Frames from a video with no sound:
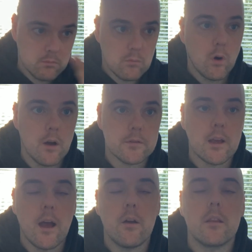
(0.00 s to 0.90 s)
what I've
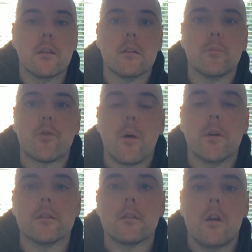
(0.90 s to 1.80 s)
set out in the
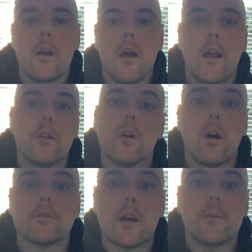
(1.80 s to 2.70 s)
parameters, and i
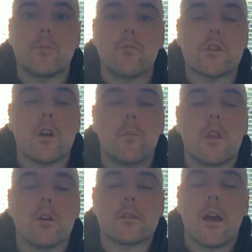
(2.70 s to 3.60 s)
will say return me
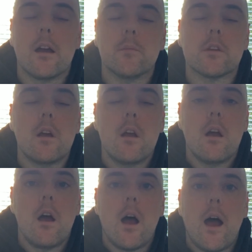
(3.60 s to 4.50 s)
those games,
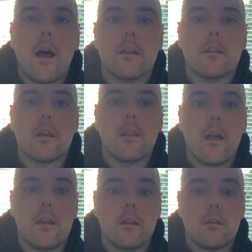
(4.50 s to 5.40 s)
and
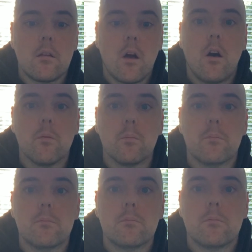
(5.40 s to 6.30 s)
then I'll
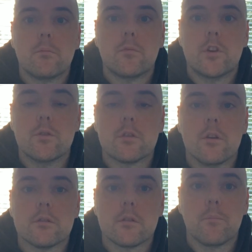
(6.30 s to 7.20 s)
use
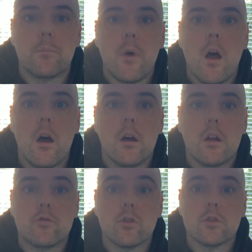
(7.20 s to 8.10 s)
those as a, uh,
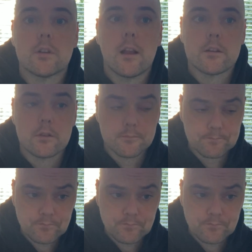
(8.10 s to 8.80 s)
a draw selection.